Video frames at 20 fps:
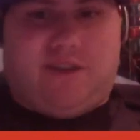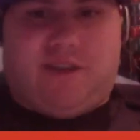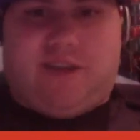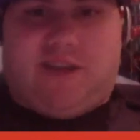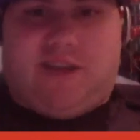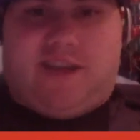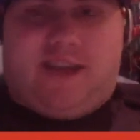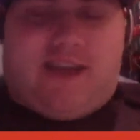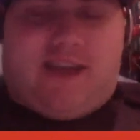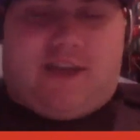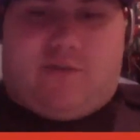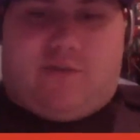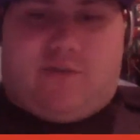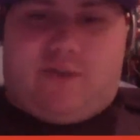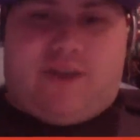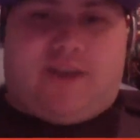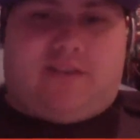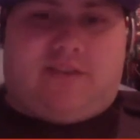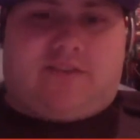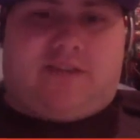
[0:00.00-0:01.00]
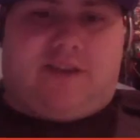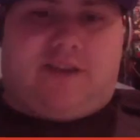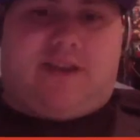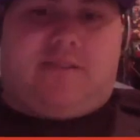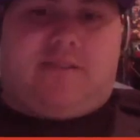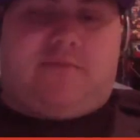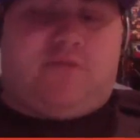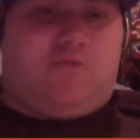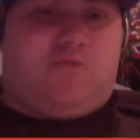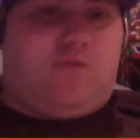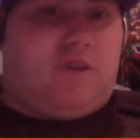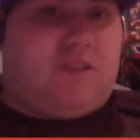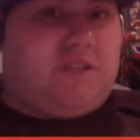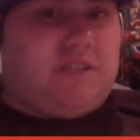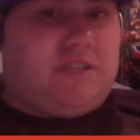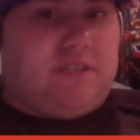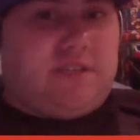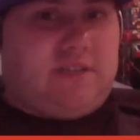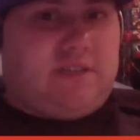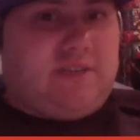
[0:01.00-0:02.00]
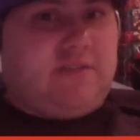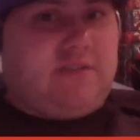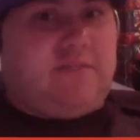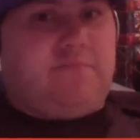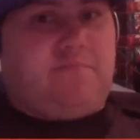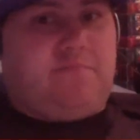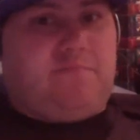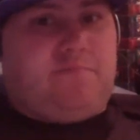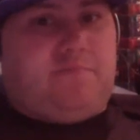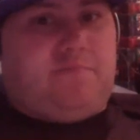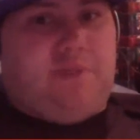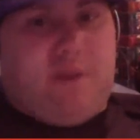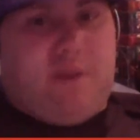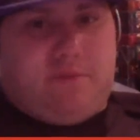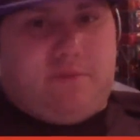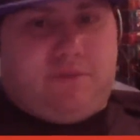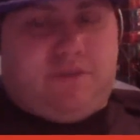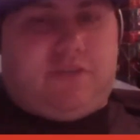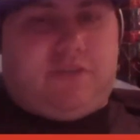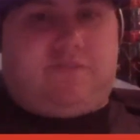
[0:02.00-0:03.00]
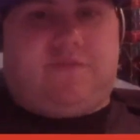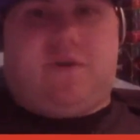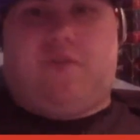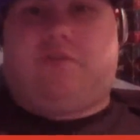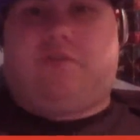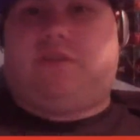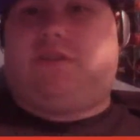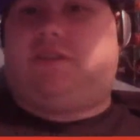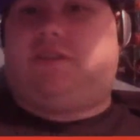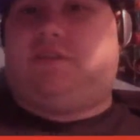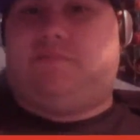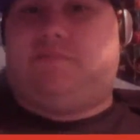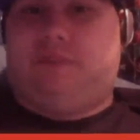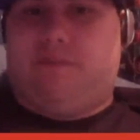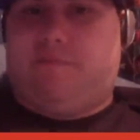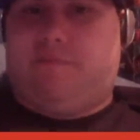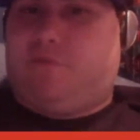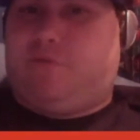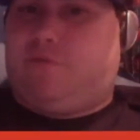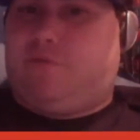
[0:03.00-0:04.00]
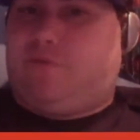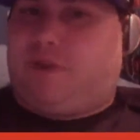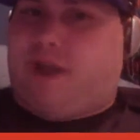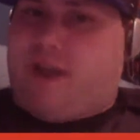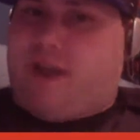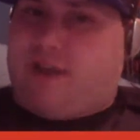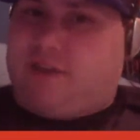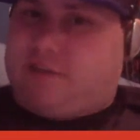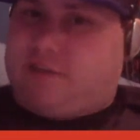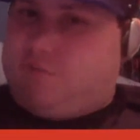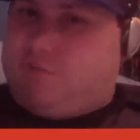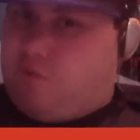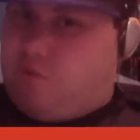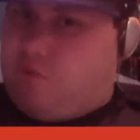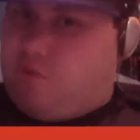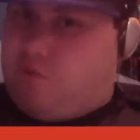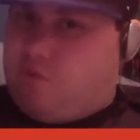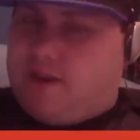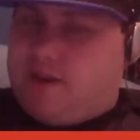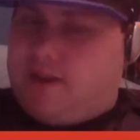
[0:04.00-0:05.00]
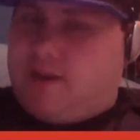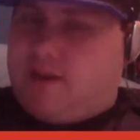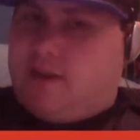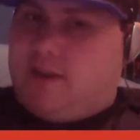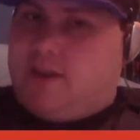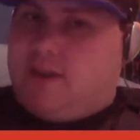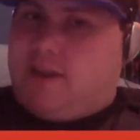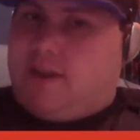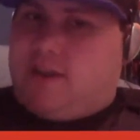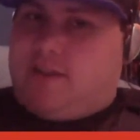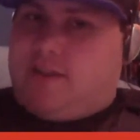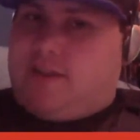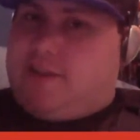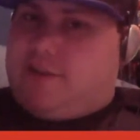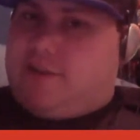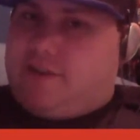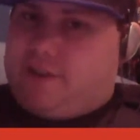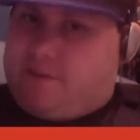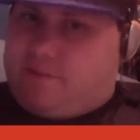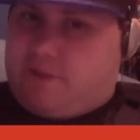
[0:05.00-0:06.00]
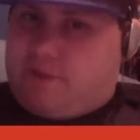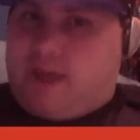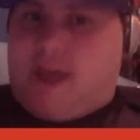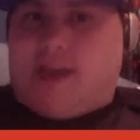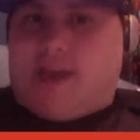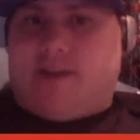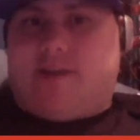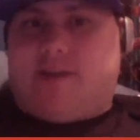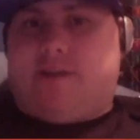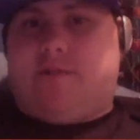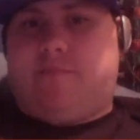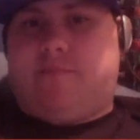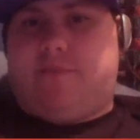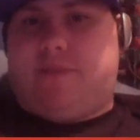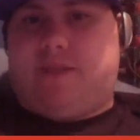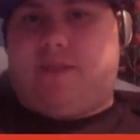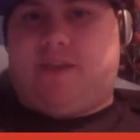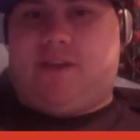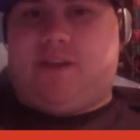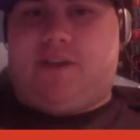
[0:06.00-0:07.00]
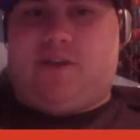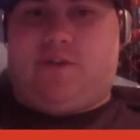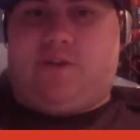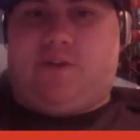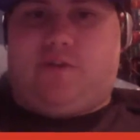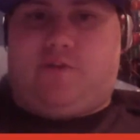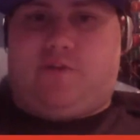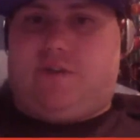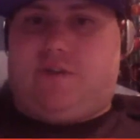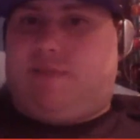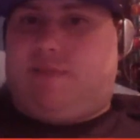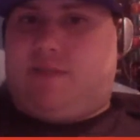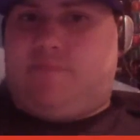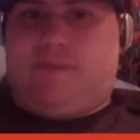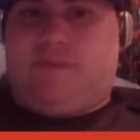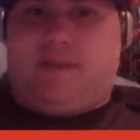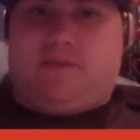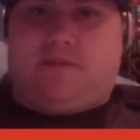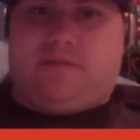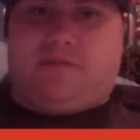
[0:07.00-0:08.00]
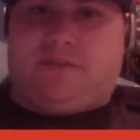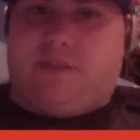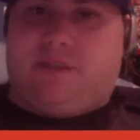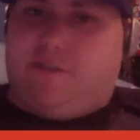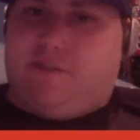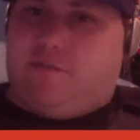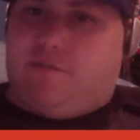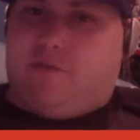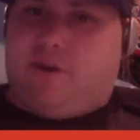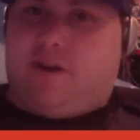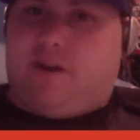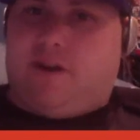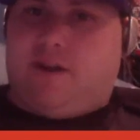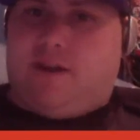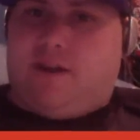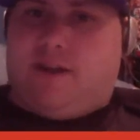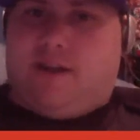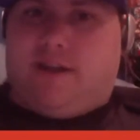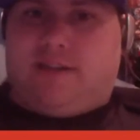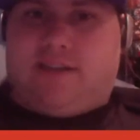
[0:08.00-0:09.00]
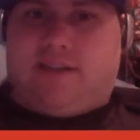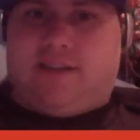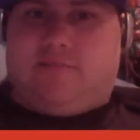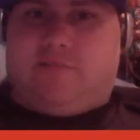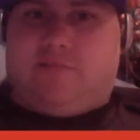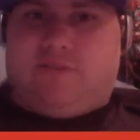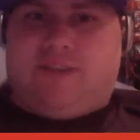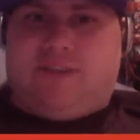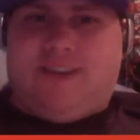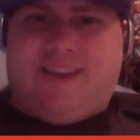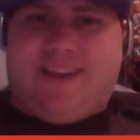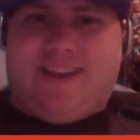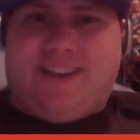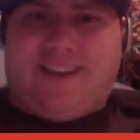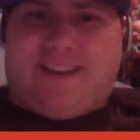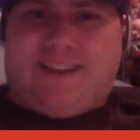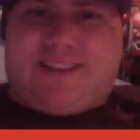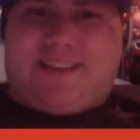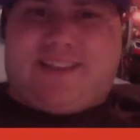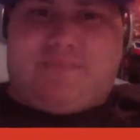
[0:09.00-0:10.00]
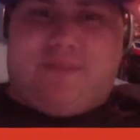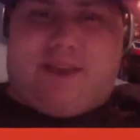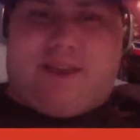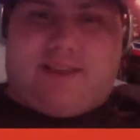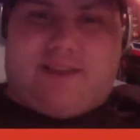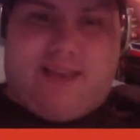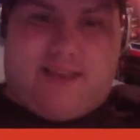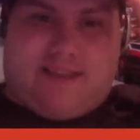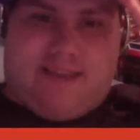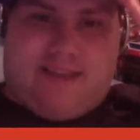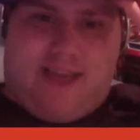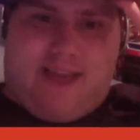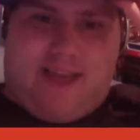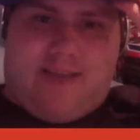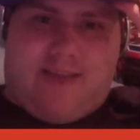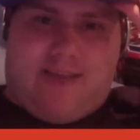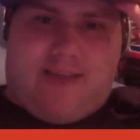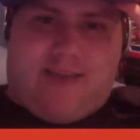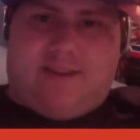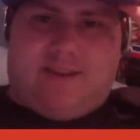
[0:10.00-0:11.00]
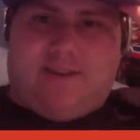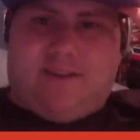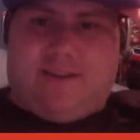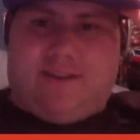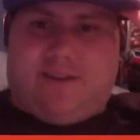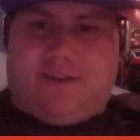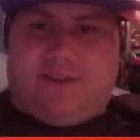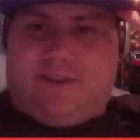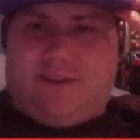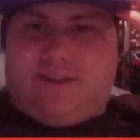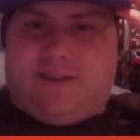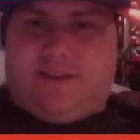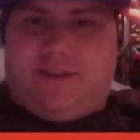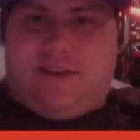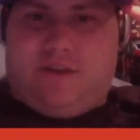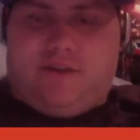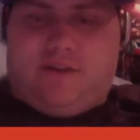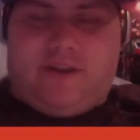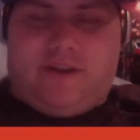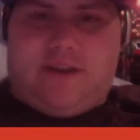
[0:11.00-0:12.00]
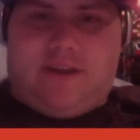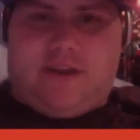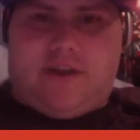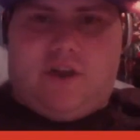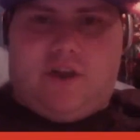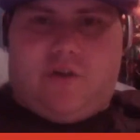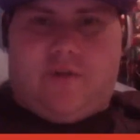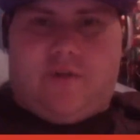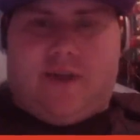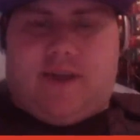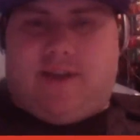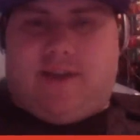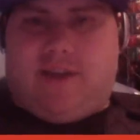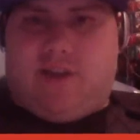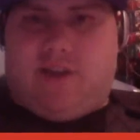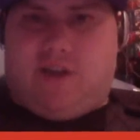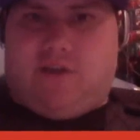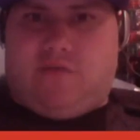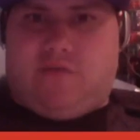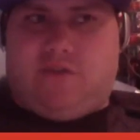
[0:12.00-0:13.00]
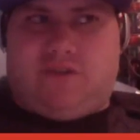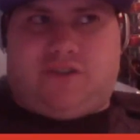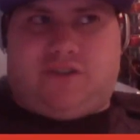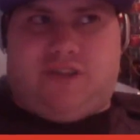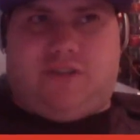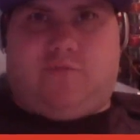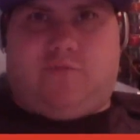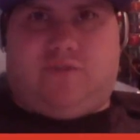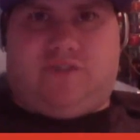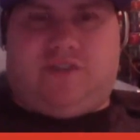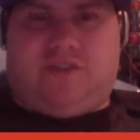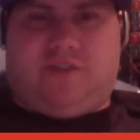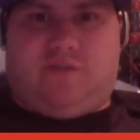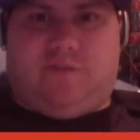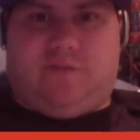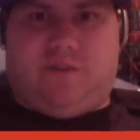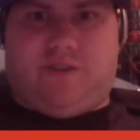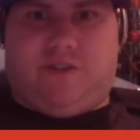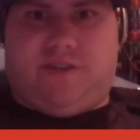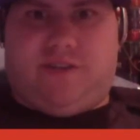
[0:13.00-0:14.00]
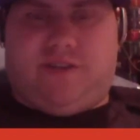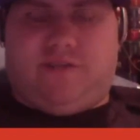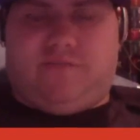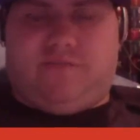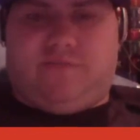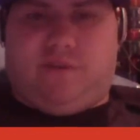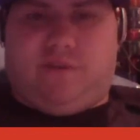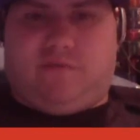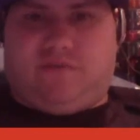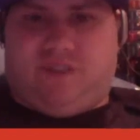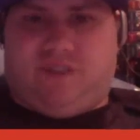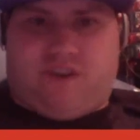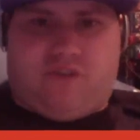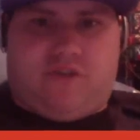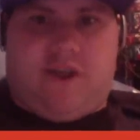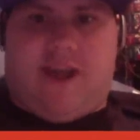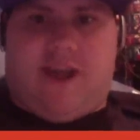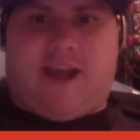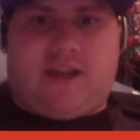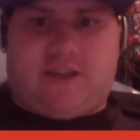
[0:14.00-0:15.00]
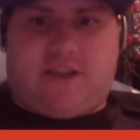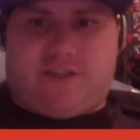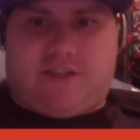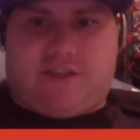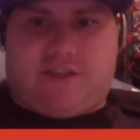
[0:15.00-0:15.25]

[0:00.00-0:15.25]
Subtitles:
had a way of setting up. It wasn't PMC's fault because some people were kind of disappointed that they couldn't get platinum, and then they wanted to blame PMC for it. It's like, well, they didn't expect that to happen. They didn't know that their site was going to crash.